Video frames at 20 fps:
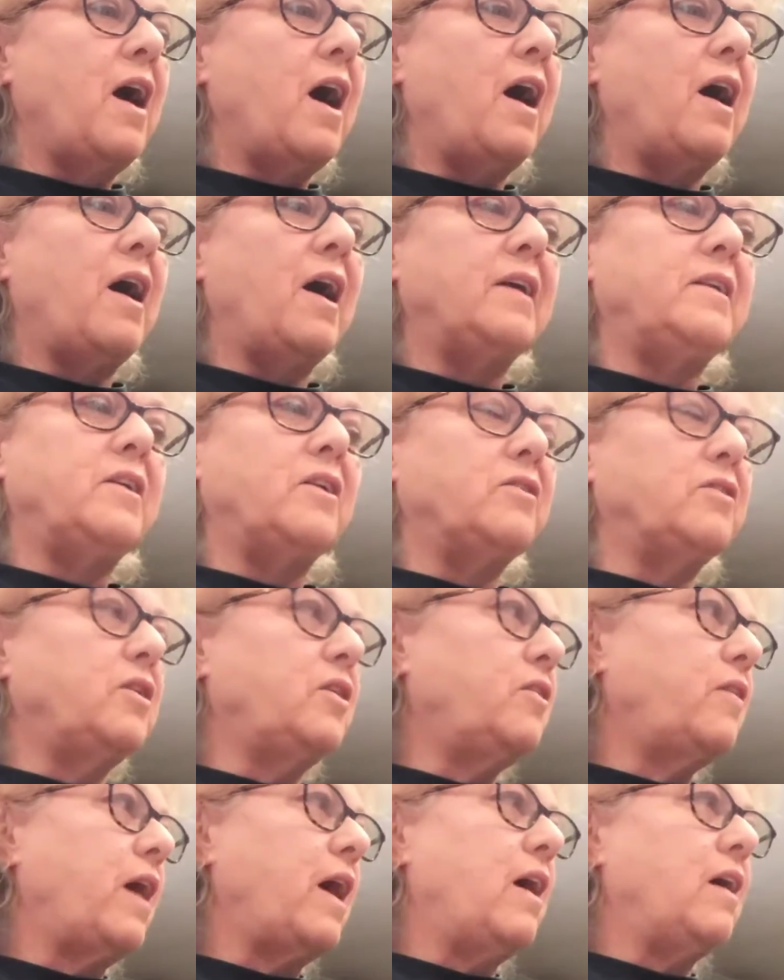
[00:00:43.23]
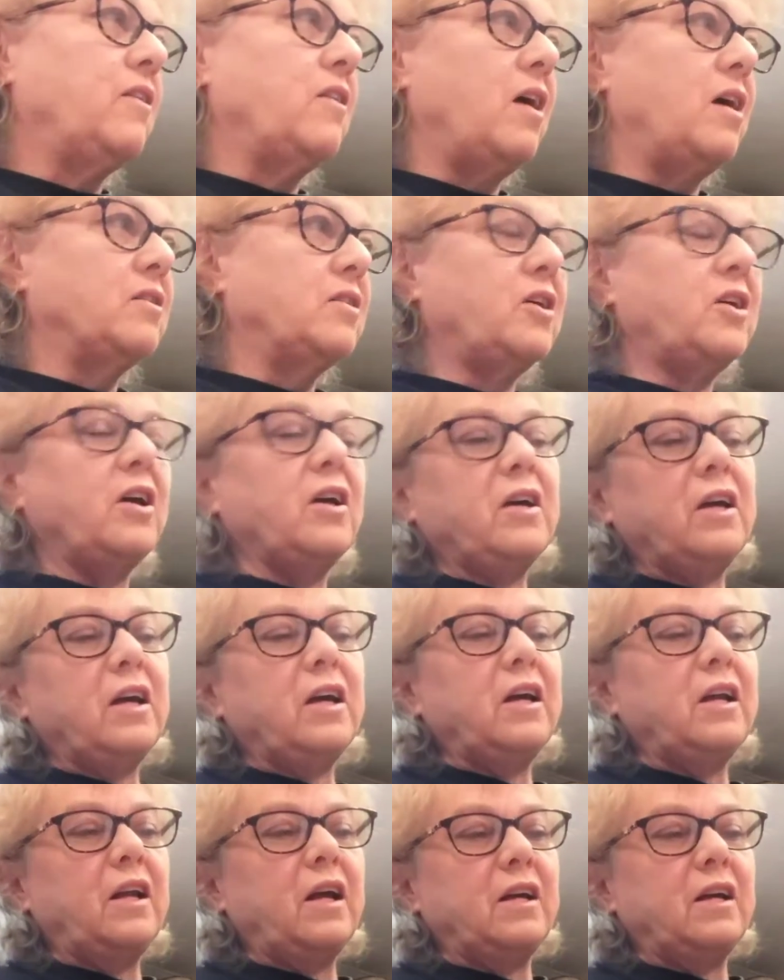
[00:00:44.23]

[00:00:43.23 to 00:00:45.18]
I don't know how long to cook it.